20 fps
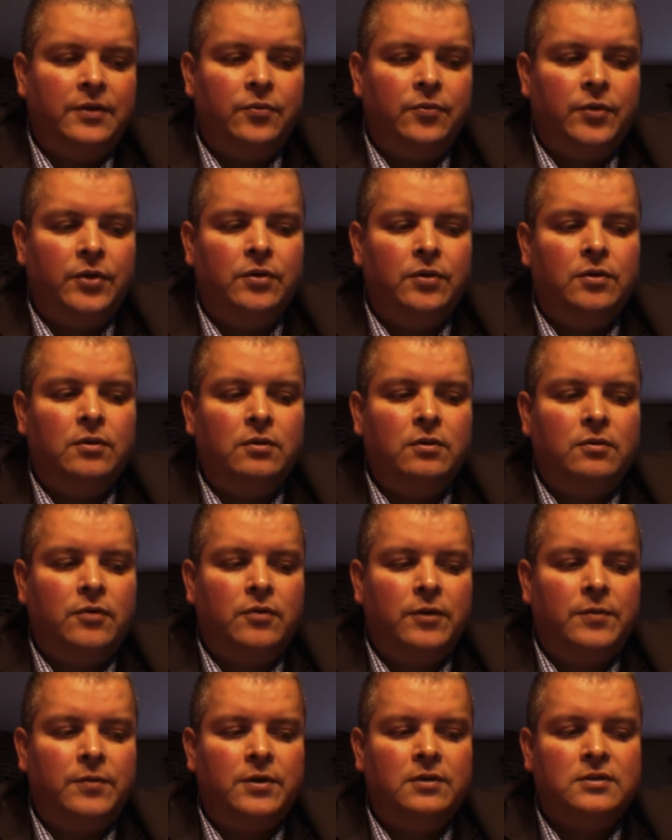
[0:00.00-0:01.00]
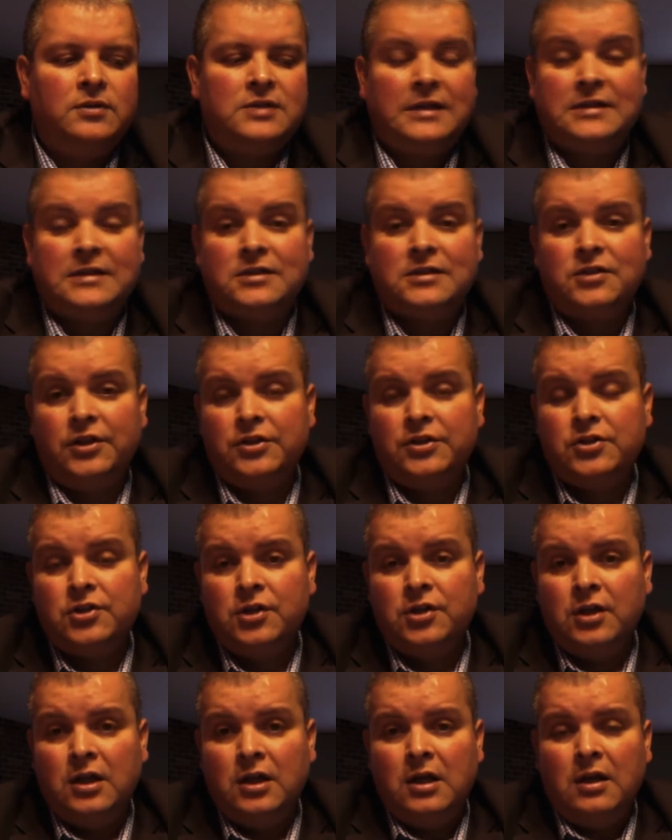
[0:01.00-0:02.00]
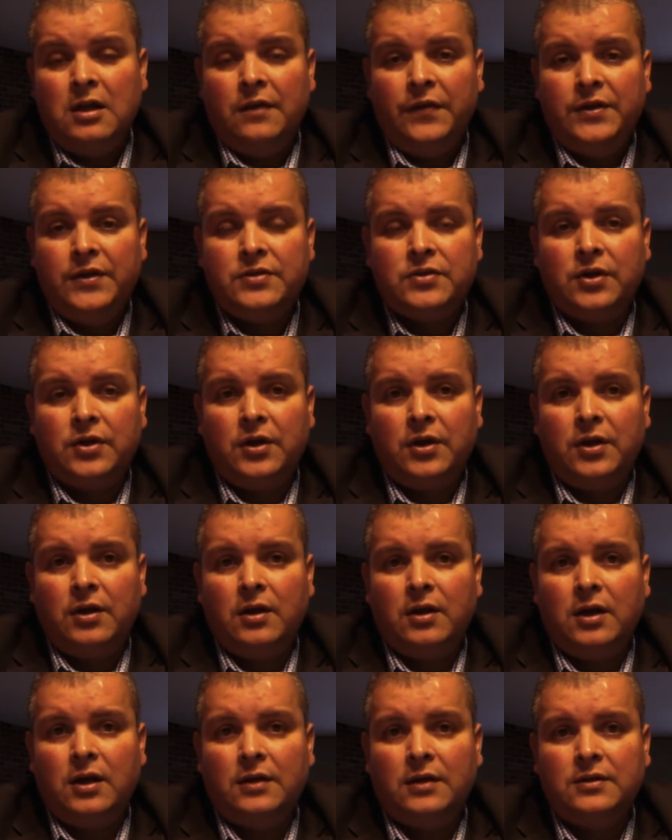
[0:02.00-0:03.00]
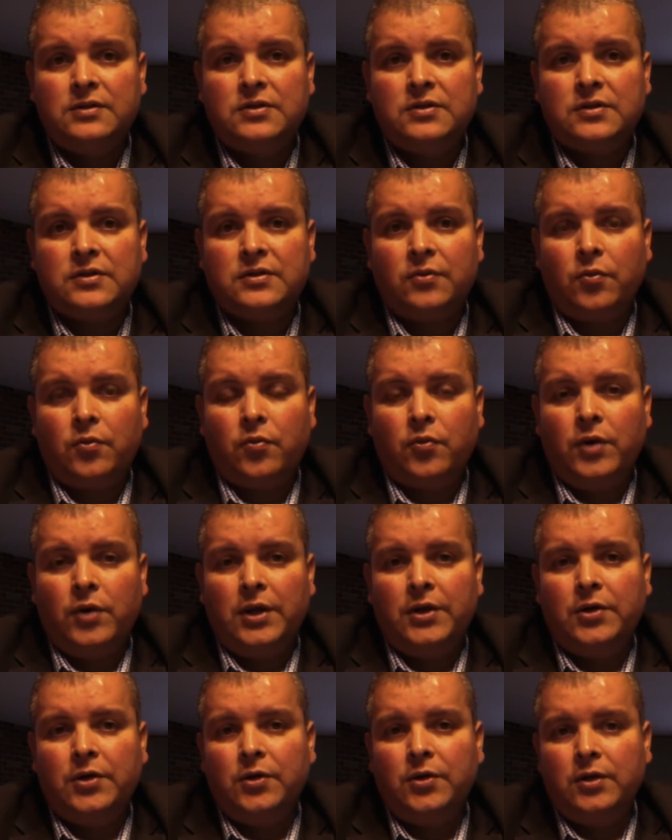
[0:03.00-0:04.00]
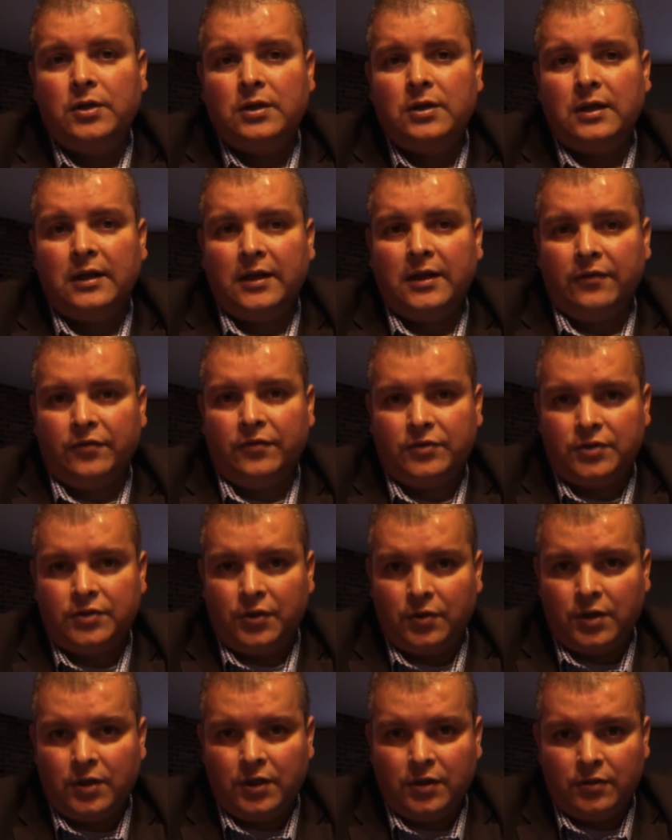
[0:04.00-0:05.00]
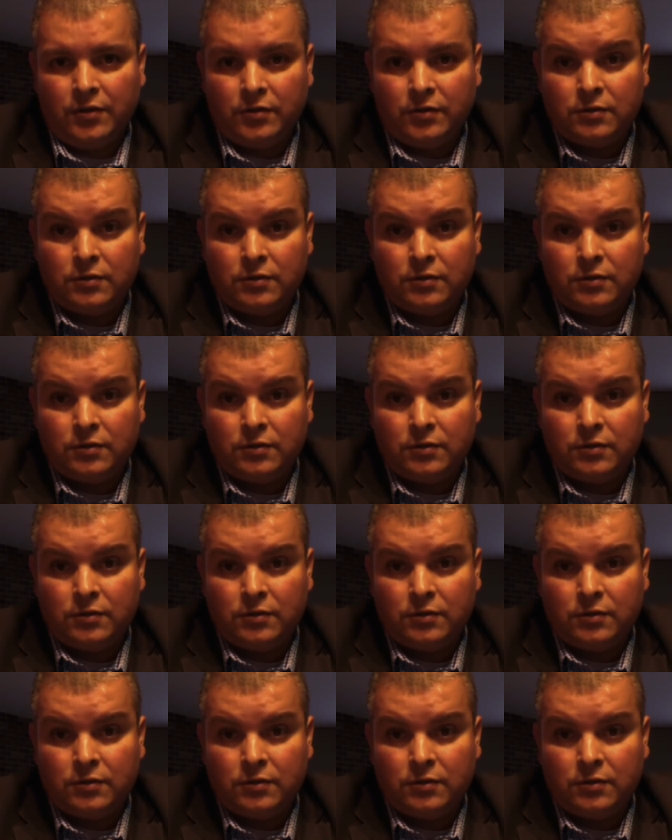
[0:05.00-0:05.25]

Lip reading: real criminals as snitch. This is a really good leverage that you can use,